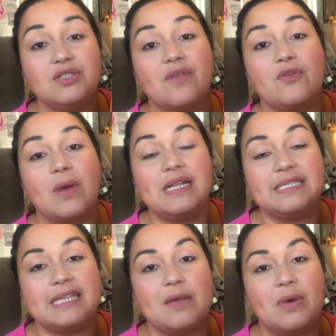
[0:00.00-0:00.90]
So if you wanna
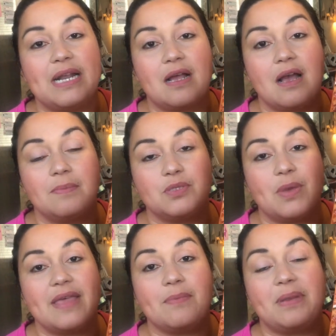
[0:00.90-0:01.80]
see what it comes
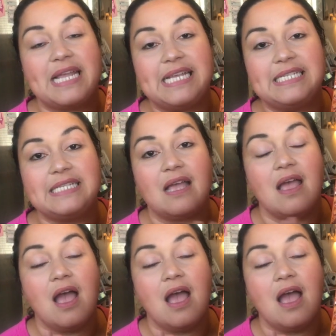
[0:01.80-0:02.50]
with, please